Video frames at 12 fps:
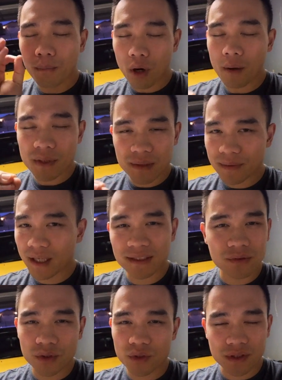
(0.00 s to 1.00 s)
Promise me you
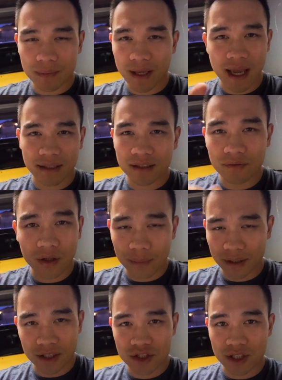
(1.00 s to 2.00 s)
guys will do something active while
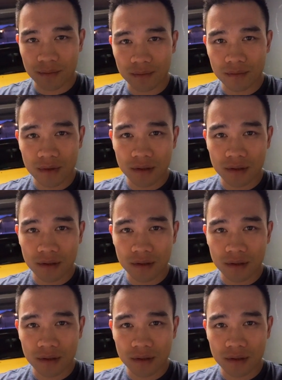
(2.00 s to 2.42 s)
I'm at the gym.